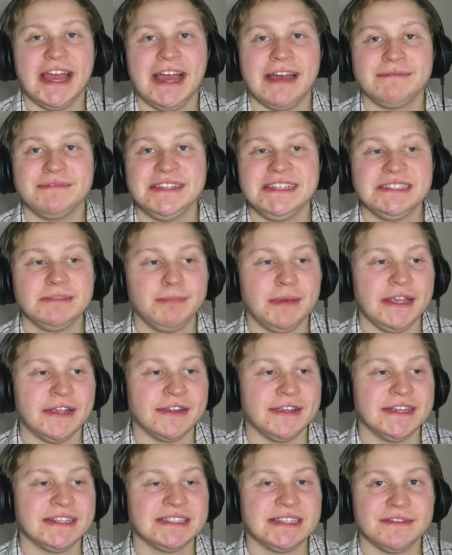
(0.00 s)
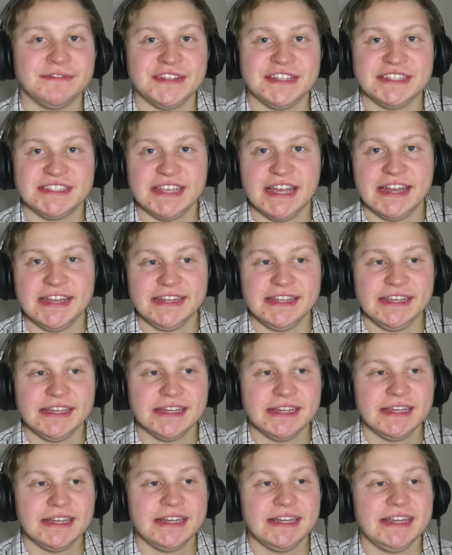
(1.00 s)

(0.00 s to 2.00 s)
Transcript: to have these periods of anxiety.